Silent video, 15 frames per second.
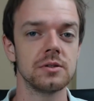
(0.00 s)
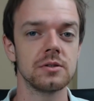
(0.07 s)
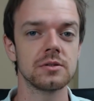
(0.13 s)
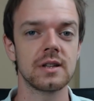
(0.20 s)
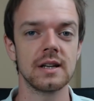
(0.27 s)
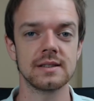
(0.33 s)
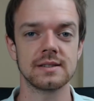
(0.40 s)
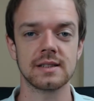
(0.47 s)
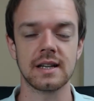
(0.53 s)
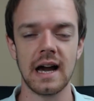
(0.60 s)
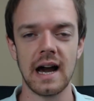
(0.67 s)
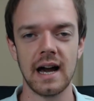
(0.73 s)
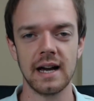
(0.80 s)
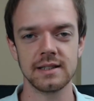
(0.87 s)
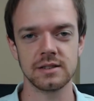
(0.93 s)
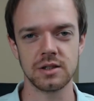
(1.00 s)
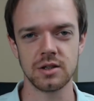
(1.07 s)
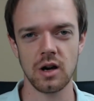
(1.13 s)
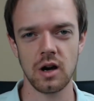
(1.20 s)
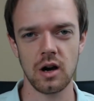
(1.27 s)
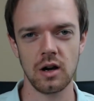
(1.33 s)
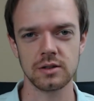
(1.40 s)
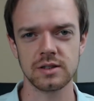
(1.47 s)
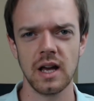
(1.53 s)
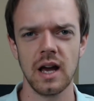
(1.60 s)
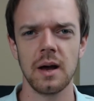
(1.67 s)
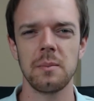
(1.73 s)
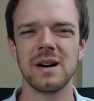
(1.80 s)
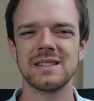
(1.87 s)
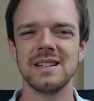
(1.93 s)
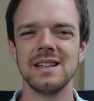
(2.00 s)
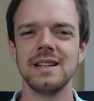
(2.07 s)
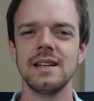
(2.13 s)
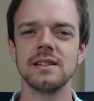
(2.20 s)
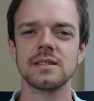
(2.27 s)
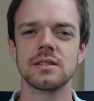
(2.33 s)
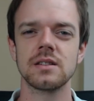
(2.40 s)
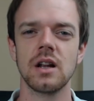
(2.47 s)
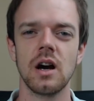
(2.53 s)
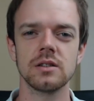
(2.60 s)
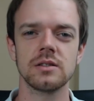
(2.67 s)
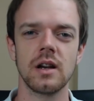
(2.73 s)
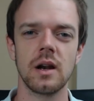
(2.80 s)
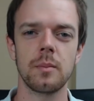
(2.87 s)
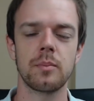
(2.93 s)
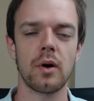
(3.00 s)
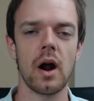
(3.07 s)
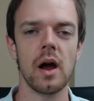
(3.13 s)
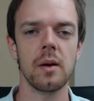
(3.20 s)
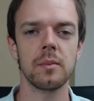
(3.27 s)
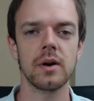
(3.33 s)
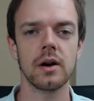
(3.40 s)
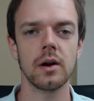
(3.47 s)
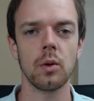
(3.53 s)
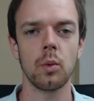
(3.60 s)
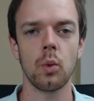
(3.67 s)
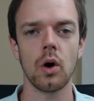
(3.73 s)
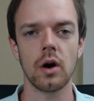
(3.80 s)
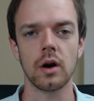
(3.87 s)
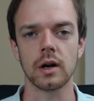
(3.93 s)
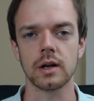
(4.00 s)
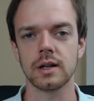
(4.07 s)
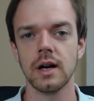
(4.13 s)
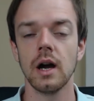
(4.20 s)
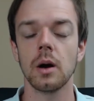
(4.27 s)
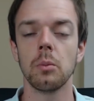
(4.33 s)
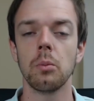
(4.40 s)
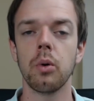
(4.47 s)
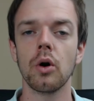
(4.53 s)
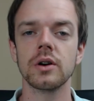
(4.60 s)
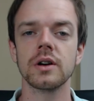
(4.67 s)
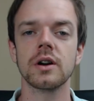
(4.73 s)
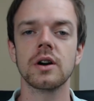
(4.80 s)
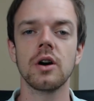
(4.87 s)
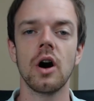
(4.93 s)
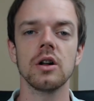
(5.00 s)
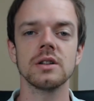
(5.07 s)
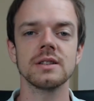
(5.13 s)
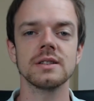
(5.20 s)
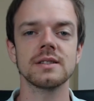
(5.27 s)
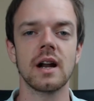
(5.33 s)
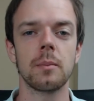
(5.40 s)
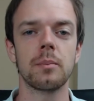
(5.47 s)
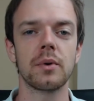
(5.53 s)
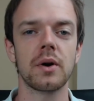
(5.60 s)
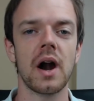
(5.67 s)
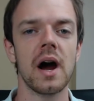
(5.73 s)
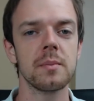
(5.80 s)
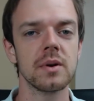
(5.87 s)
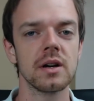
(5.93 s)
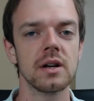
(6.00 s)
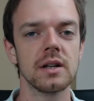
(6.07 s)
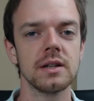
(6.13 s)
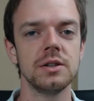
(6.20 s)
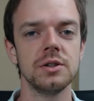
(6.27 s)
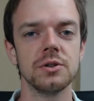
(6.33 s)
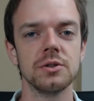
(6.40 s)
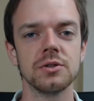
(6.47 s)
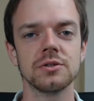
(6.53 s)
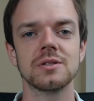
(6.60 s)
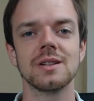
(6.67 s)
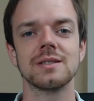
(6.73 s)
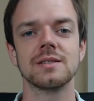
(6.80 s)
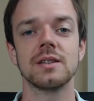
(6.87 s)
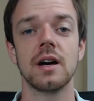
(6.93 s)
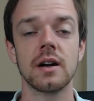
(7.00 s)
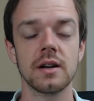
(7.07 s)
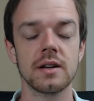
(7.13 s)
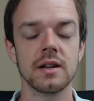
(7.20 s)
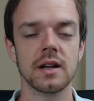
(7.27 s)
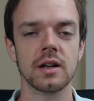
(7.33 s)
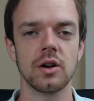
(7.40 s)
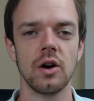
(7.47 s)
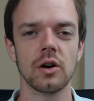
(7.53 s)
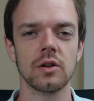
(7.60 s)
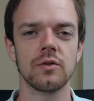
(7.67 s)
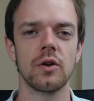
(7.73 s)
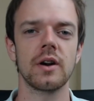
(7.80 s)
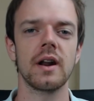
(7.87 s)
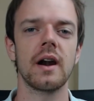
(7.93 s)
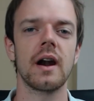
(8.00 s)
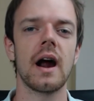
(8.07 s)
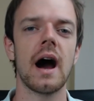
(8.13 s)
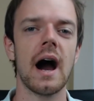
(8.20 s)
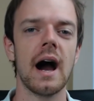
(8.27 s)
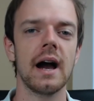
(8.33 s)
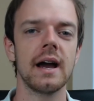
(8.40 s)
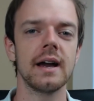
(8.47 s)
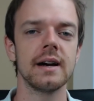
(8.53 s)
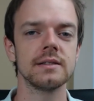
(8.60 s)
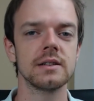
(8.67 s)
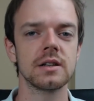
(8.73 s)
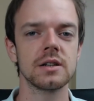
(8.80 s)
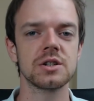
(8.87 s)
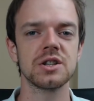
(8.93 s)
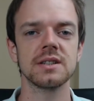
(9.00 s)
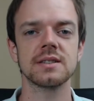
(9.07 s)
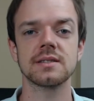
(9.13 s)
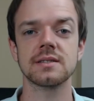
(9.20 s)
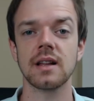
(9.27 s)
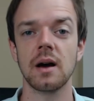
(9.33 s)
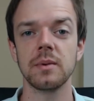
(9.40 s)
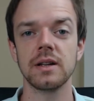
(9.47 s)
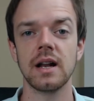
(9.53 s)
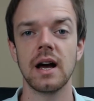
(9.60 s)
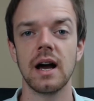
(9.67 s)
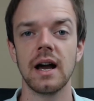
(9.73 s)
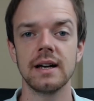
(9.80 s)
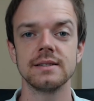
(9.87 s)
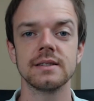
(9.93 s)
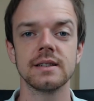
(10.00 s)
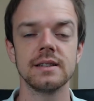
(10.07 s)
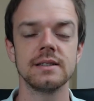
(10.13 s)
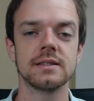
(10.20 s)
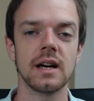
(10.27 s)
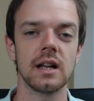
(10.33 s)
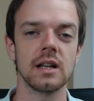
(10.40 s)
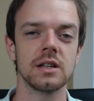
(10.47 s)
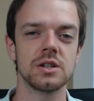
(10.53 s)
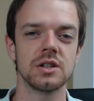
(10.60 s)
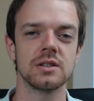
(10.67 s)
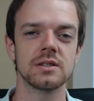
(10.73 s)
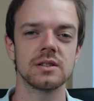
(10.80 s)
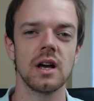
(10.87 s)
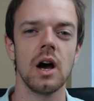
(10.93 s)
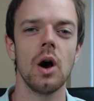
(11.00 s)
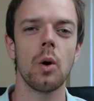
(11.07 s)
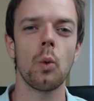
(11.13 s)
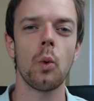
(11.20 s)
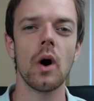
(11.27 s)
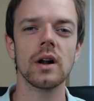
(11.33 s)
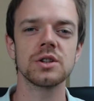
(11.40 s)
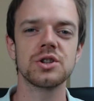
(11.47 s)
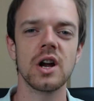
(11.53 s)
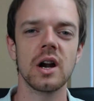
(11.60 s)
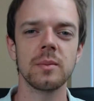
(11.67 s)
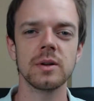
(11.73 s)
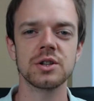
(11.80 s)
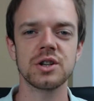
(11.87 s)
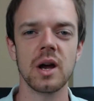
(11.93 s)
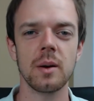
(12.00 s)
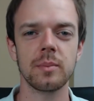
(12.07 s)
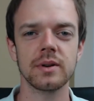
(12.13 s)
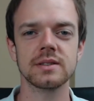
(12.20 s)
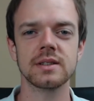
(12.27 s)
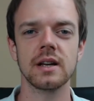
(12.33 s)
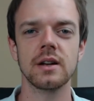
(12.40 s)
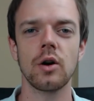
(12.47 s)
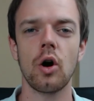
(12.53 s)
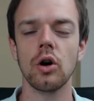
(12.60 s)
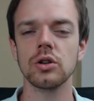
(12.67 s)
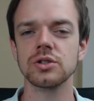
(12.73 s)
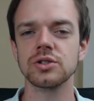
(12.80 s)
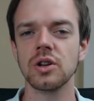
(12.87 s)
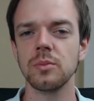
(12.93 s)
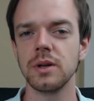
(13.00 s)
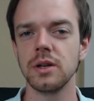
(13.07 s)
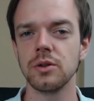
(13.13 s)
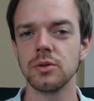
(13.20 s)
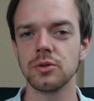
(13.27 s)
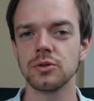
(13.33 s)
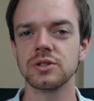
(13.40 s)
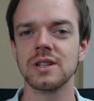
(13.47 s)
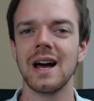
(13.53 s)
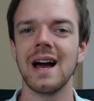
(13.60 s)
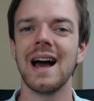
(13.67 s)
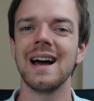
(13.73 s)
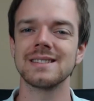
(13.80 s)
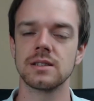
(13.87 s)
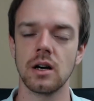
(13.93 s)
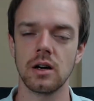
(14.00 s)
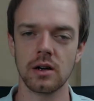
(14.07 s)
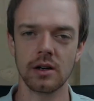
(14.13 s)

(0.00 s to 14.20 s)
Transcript: used as guide dogs, but it is not their primary work. Border Collies are primarily used as herding dogs for their high energy, stamina, and intelligence. While German Shepherds can also be used as